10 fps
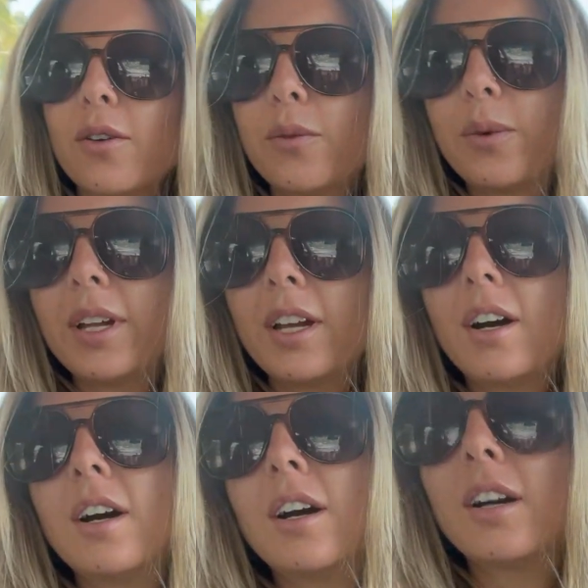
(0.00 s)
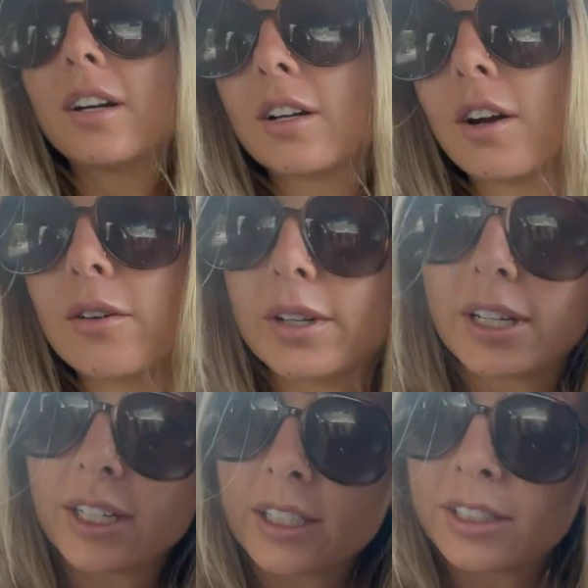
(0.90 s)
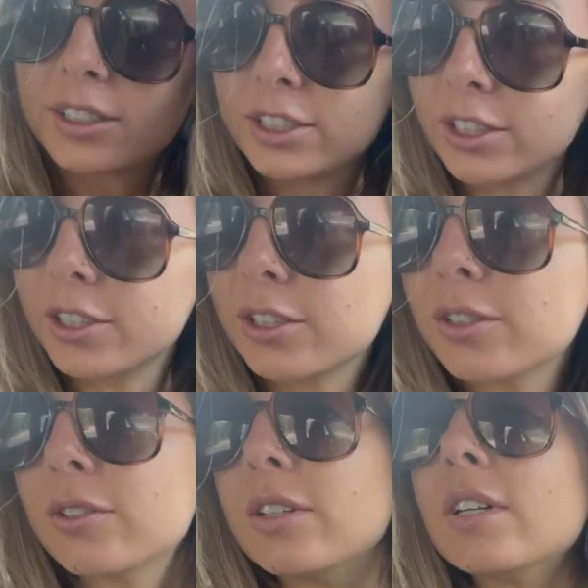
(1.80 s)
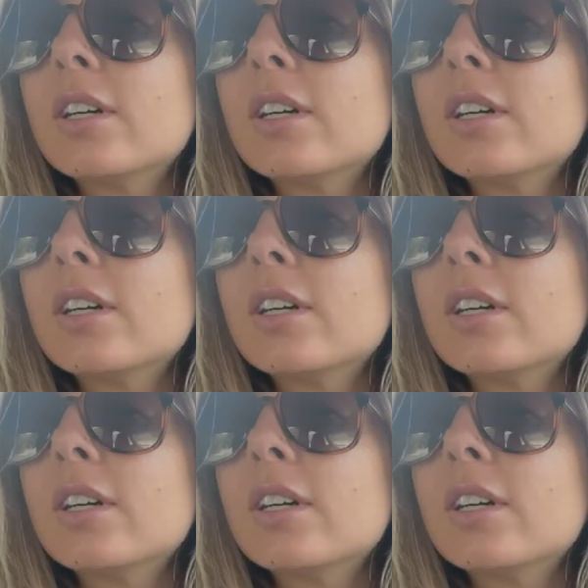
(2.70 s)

We are going to